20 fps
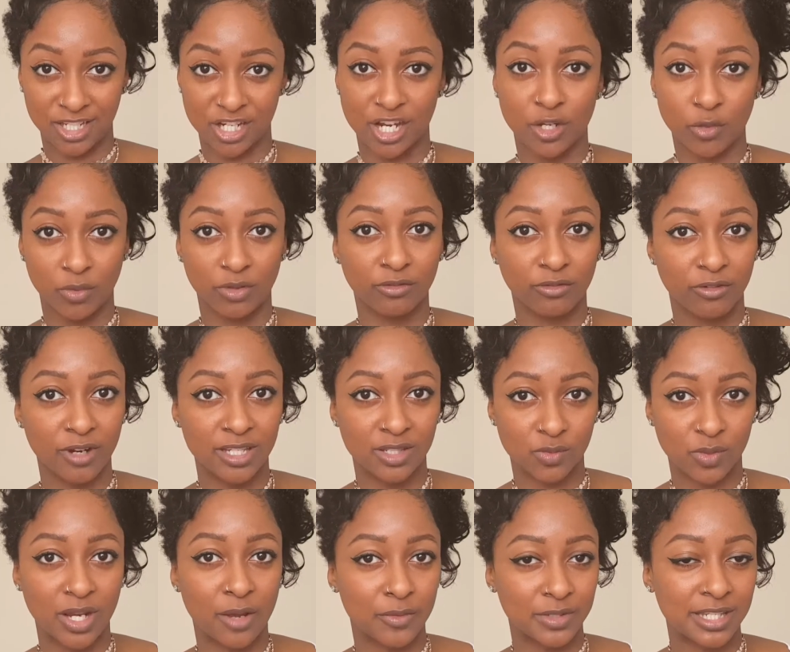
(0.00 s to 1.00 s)
genuine friends
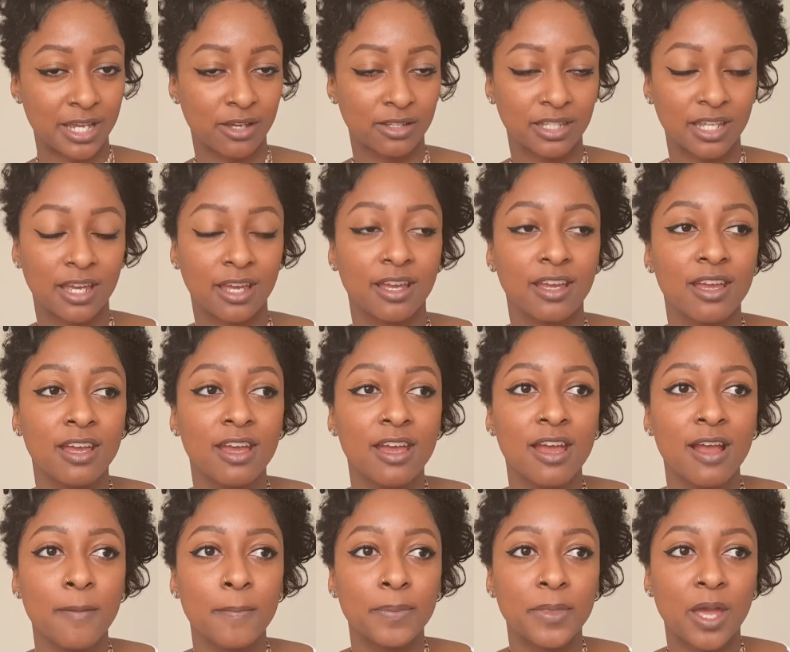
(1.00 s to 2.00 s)
when I was out there,
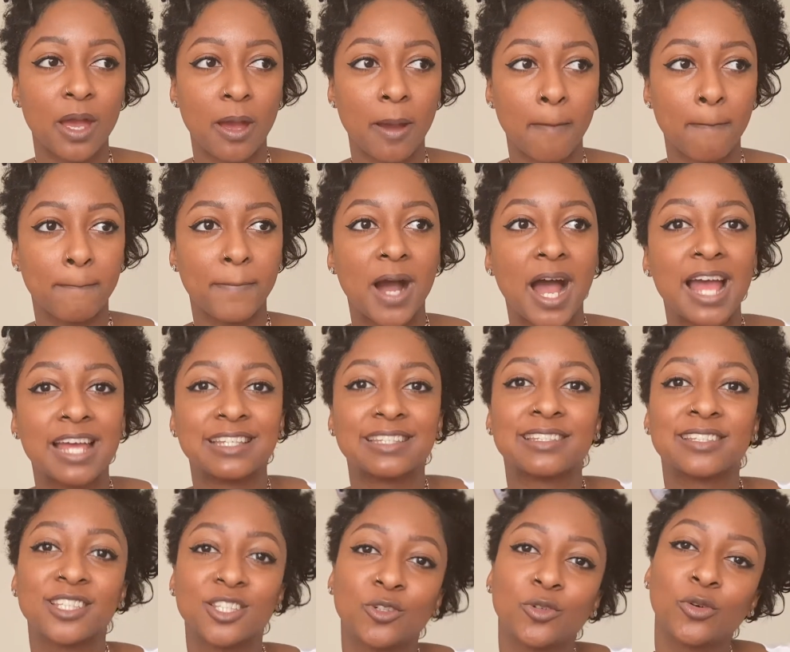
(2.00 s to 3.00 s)
but I
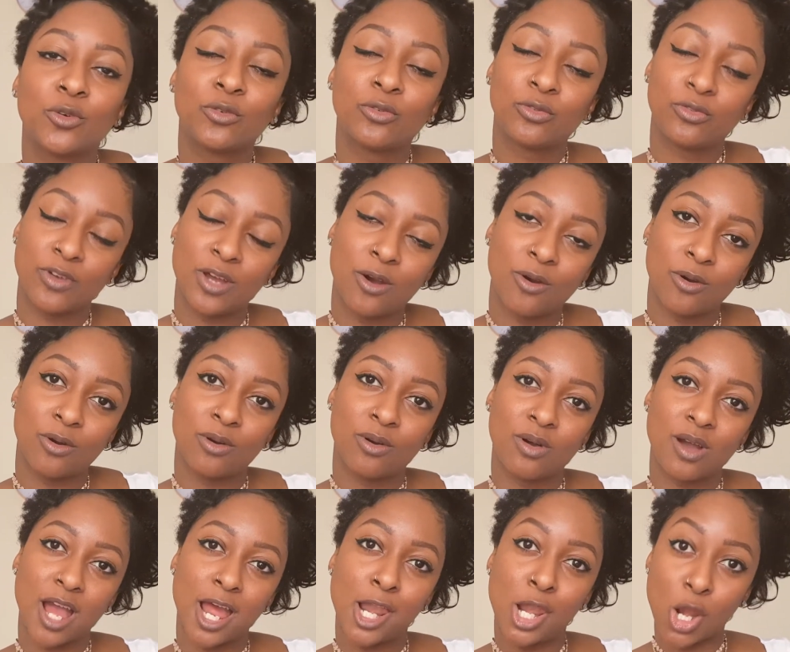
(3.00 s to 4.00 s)
still felt
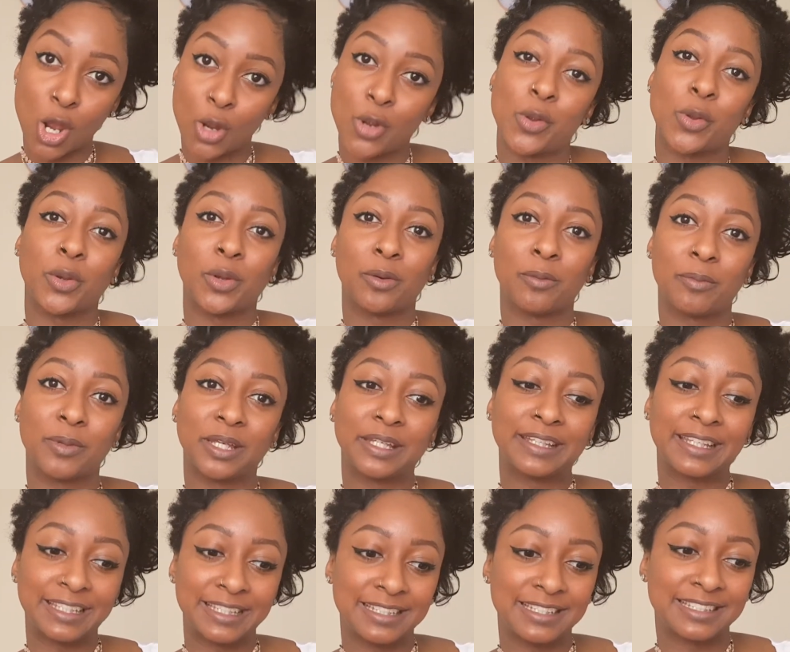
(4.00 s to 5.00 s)
alone
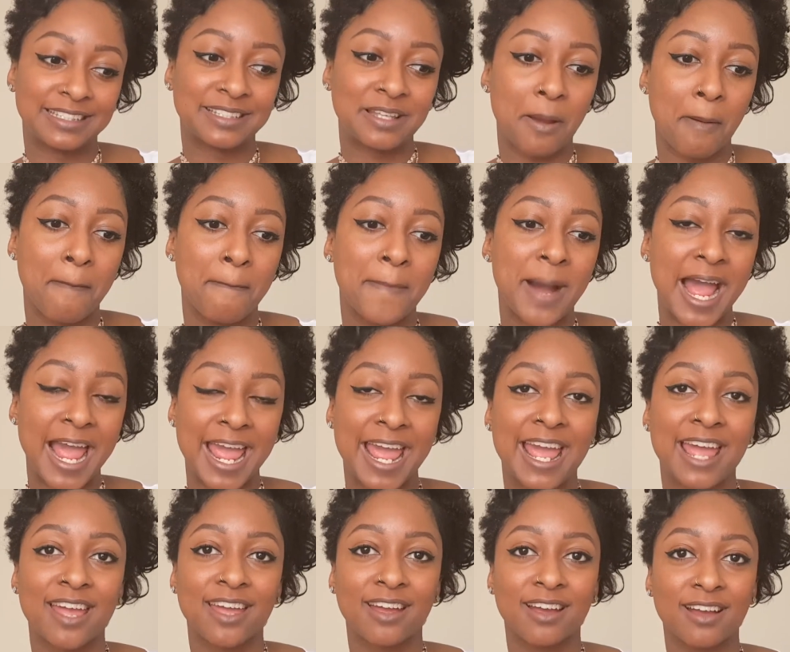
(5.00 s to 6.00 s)
because my
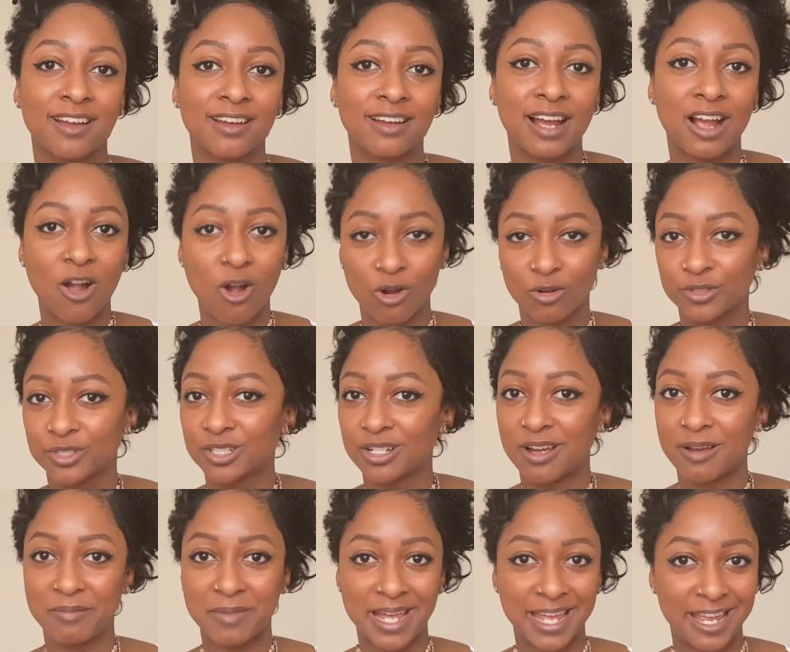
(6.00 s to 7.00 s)

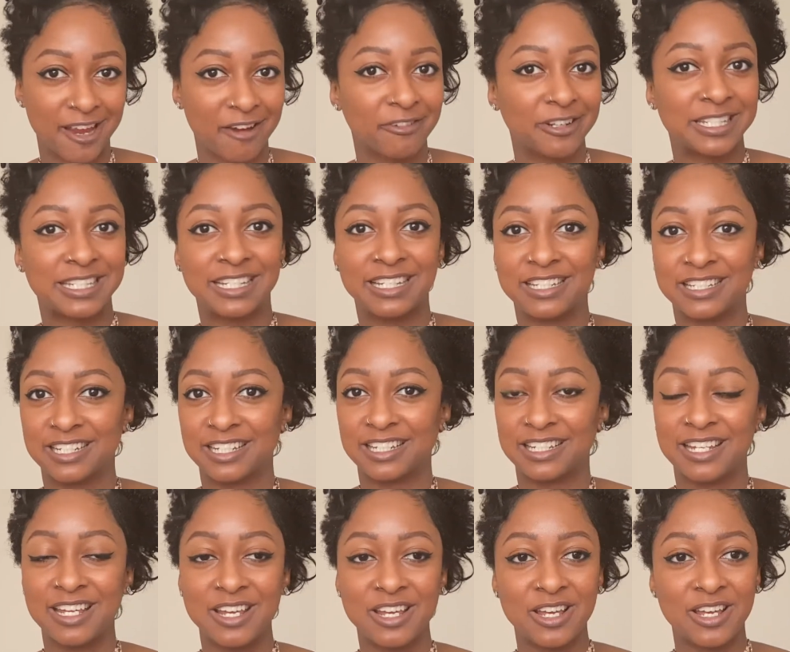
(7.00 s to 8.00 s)
culture, my heritage,
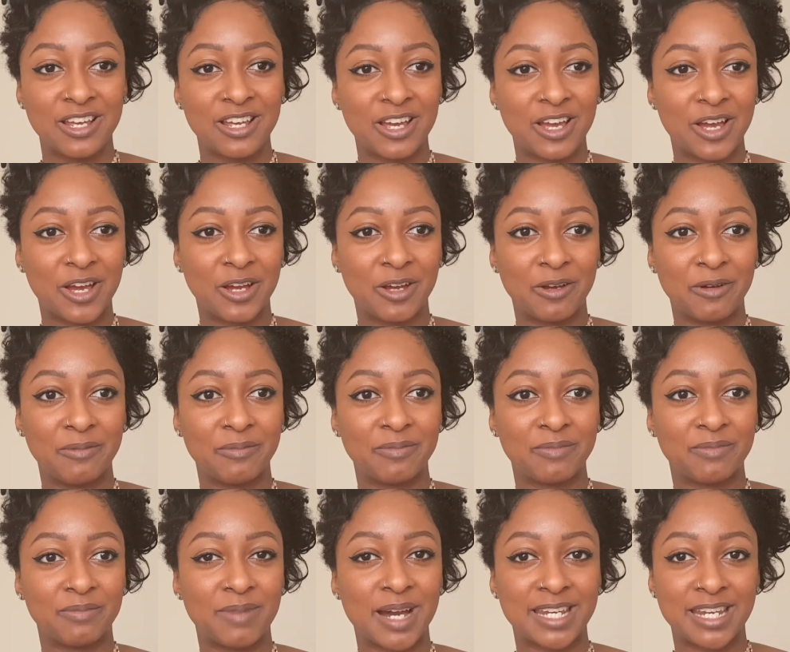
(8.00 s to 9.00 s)
and
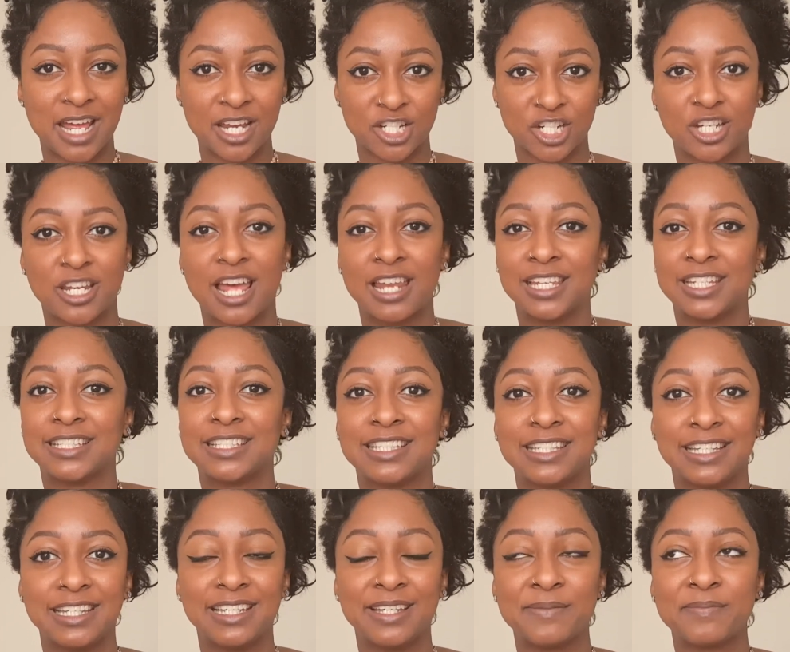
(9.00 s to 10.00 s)
my
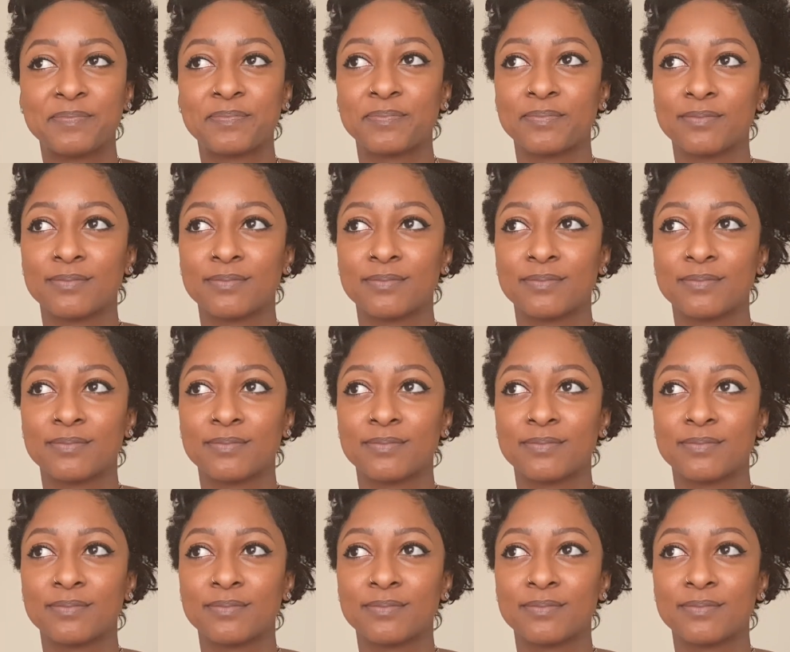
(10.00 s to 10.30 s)
nationality